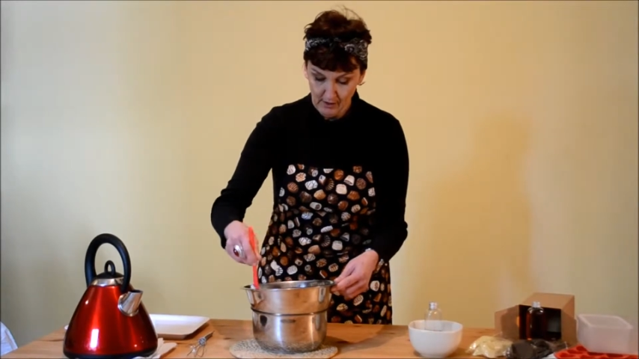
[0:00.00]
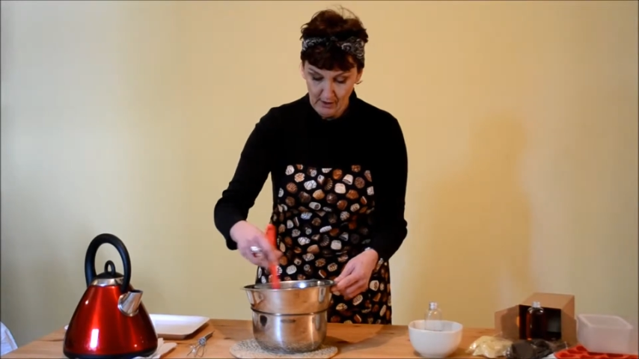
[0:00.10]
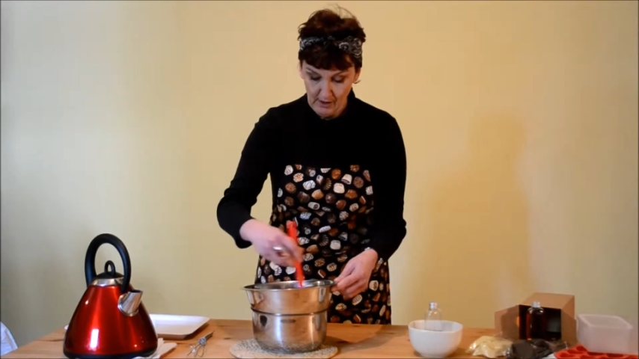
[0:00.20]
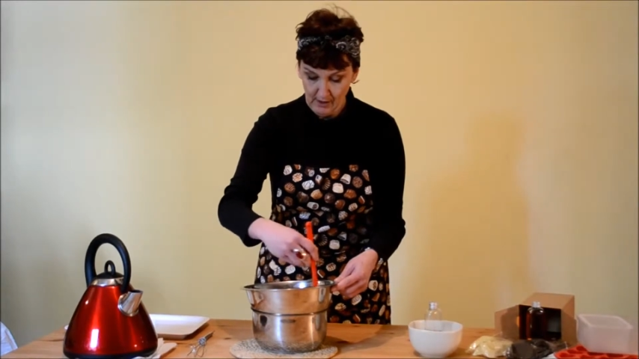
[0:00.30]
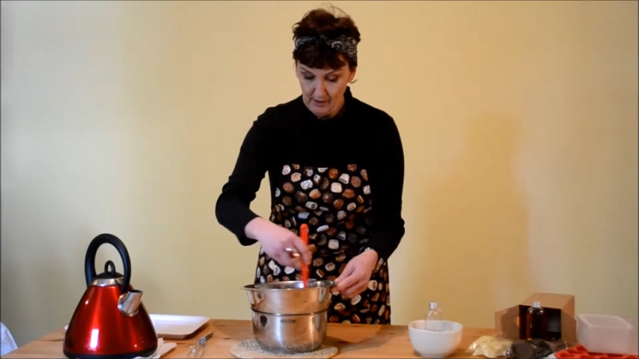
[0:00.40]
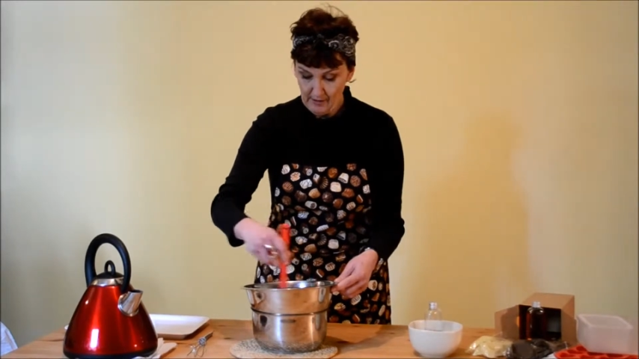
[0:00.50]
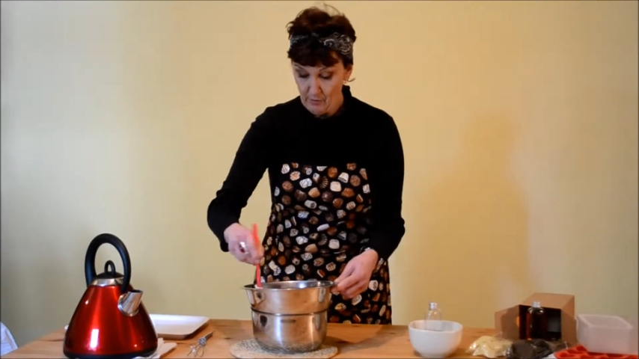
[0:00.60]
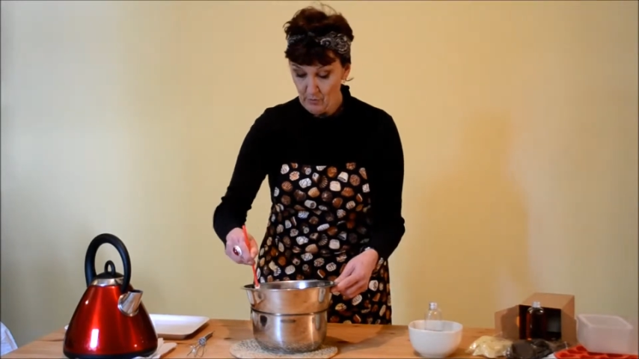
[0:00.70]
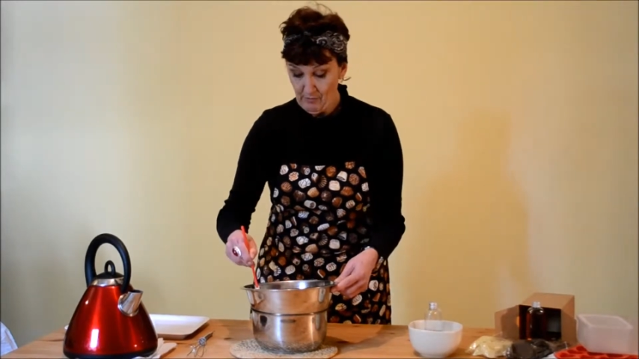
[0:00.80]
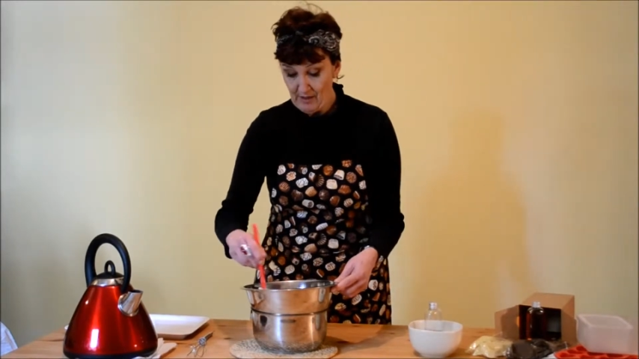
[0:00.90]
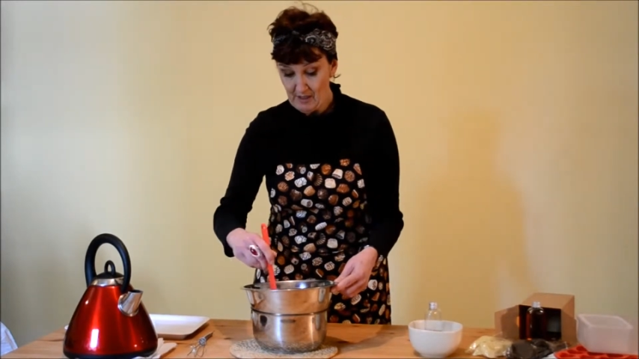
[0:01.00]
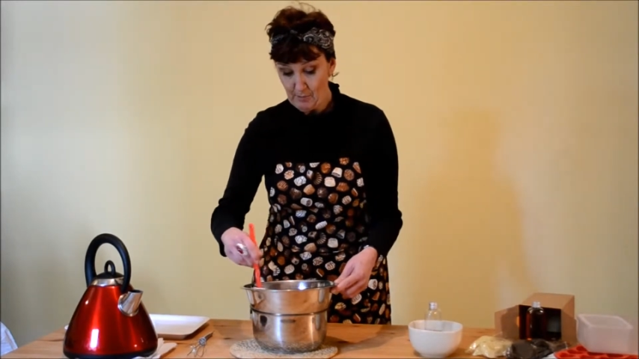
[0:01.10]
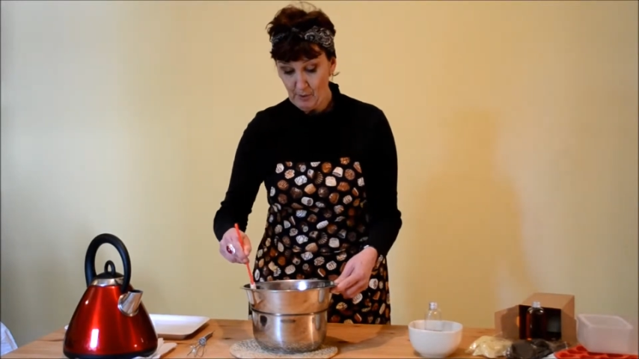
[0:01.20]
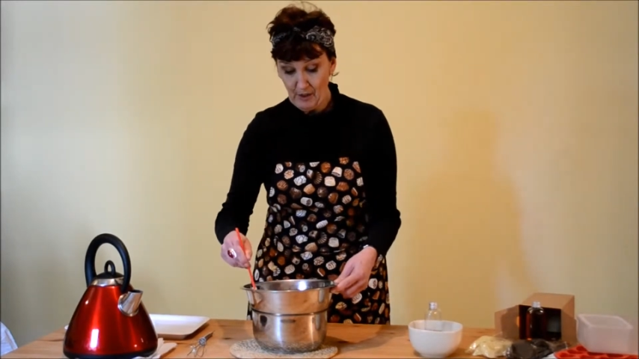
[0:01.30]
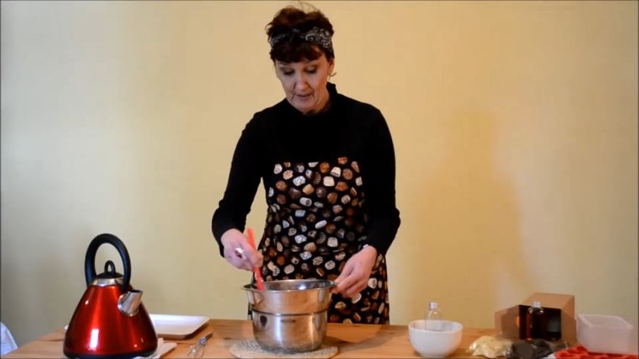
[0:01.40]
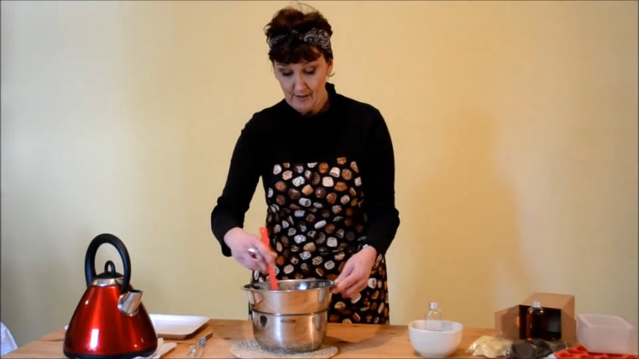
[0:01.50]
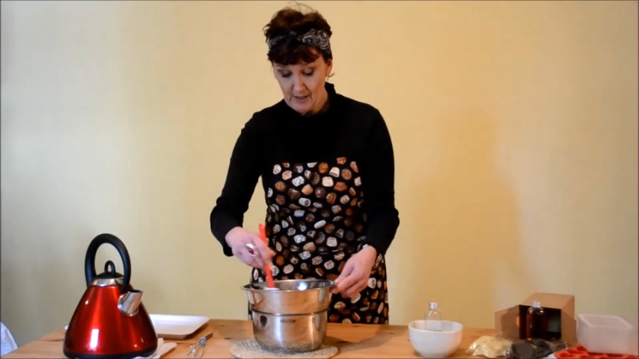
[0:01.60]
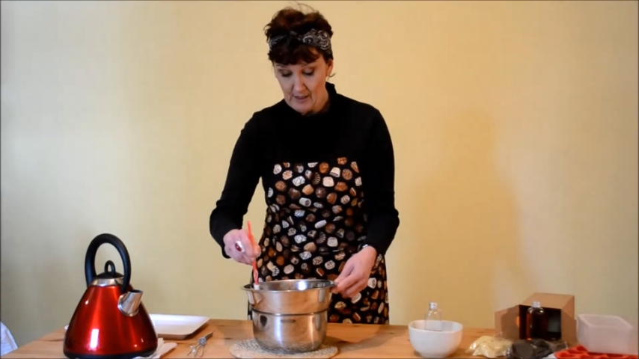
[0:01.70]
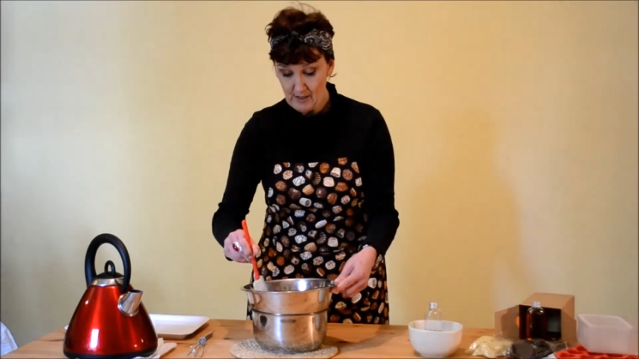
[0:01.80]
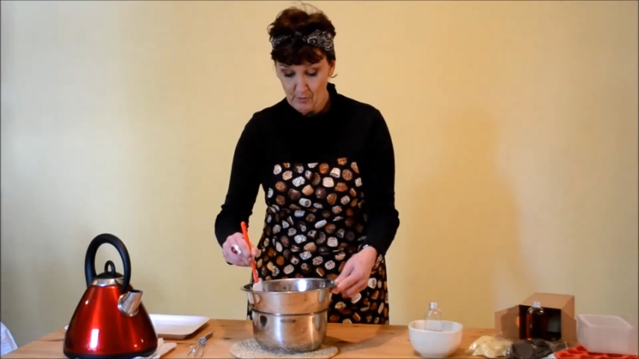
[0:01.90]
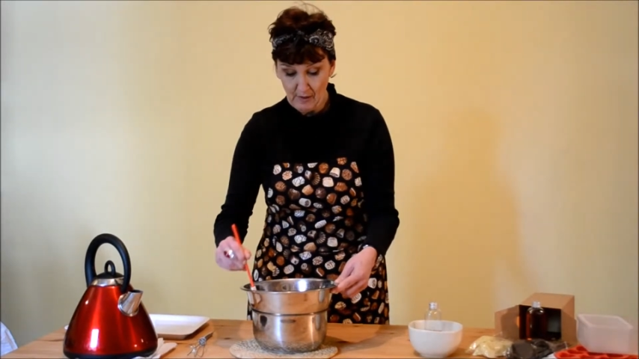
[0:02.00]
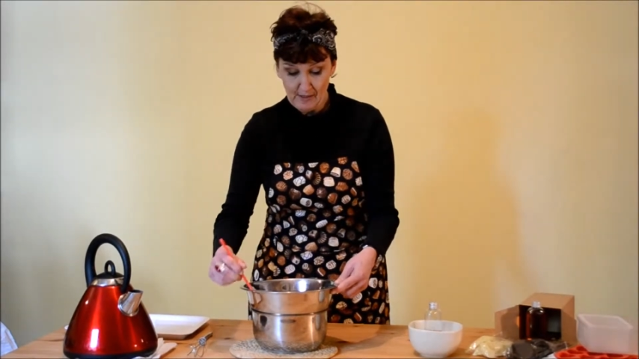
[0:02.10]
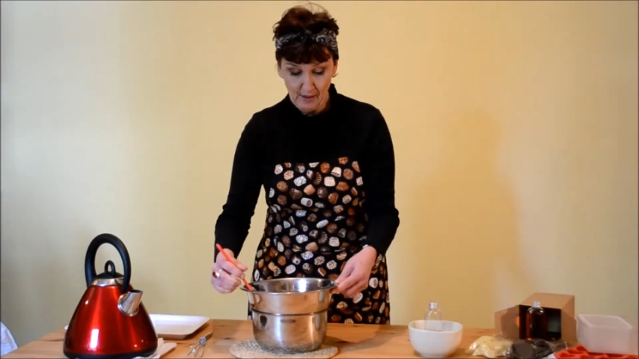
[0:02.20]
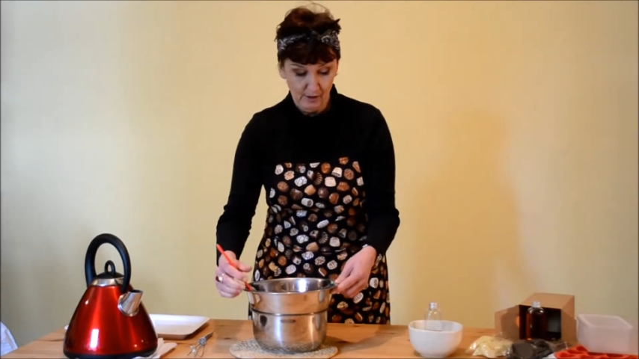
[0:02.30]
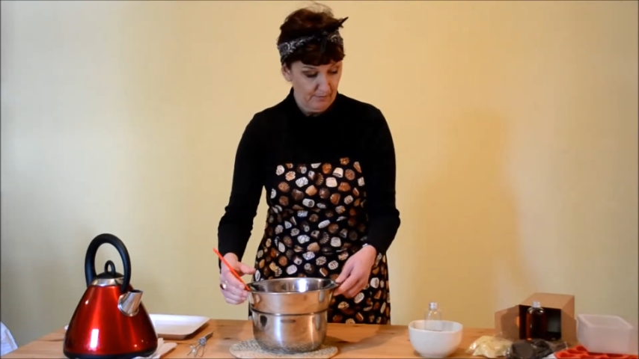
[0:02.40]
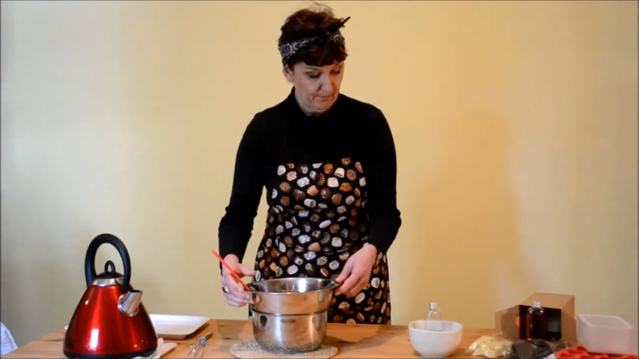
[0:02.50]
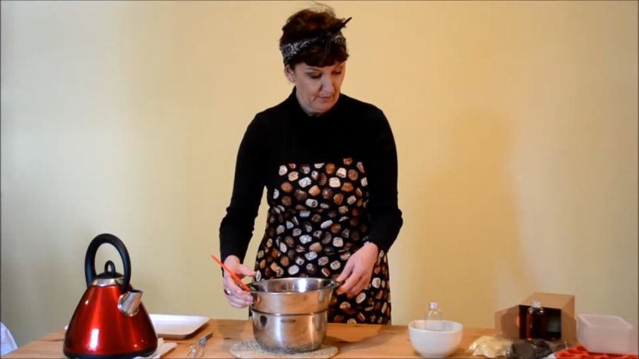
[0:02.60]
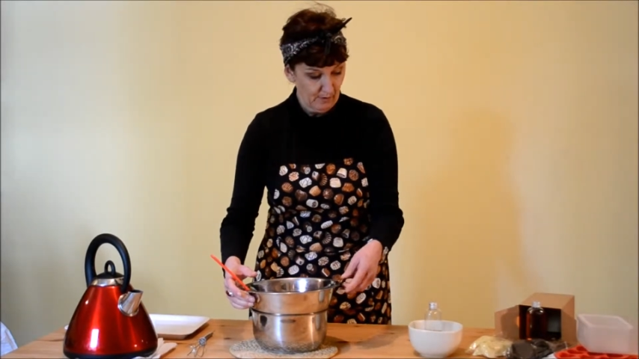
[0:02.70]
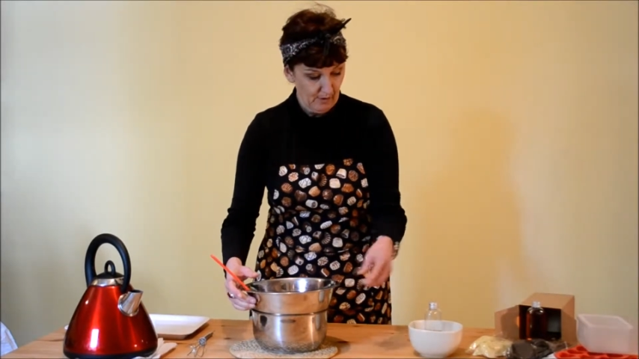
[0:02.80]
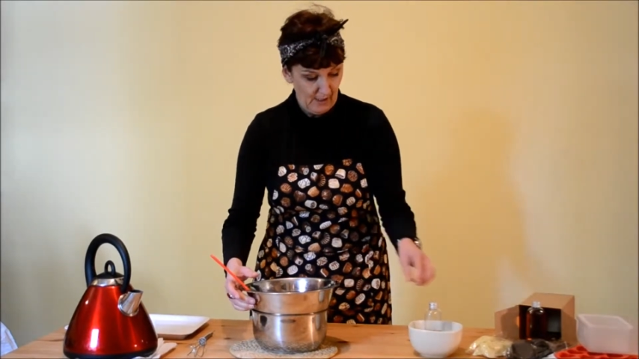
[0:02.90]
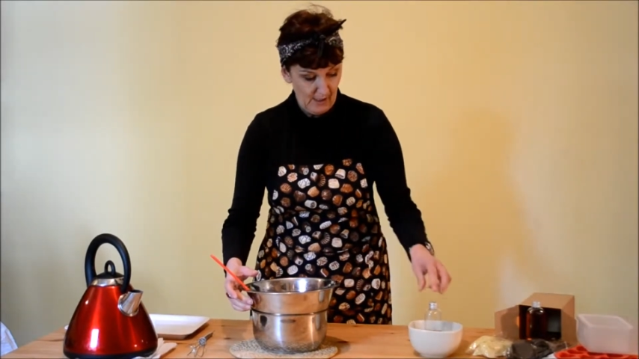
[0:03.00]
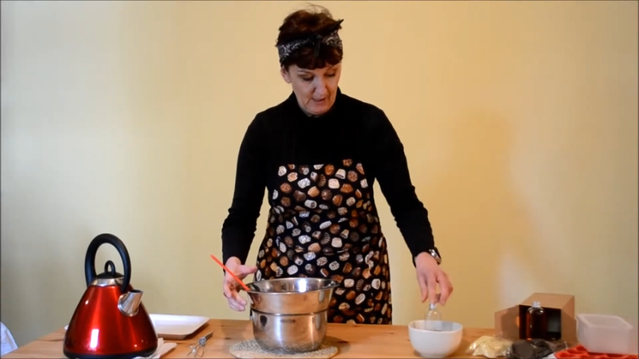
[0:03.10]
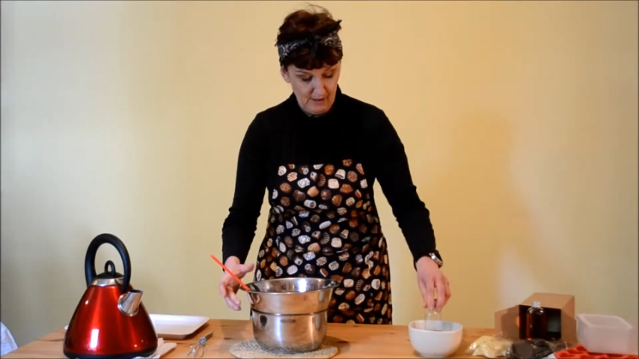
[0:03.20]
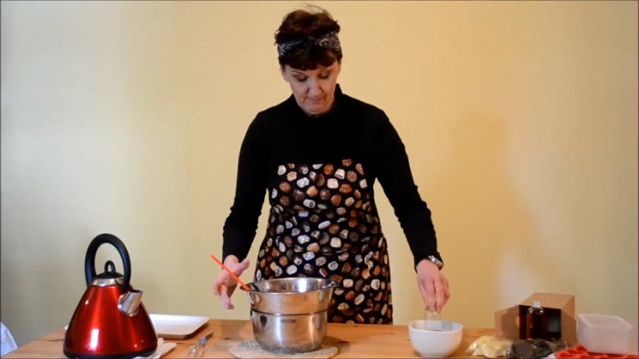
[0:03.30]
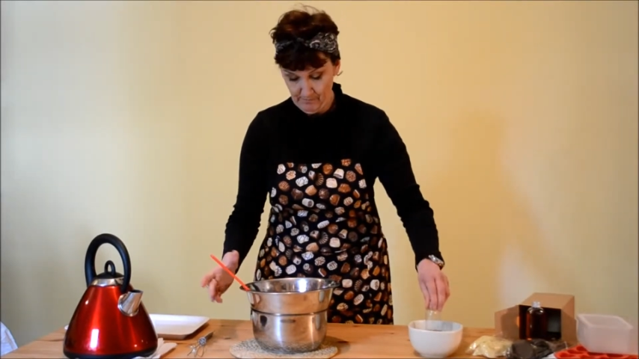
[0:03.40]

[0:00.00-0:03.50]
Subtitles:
and we're ready to put in the sweetener. Okay.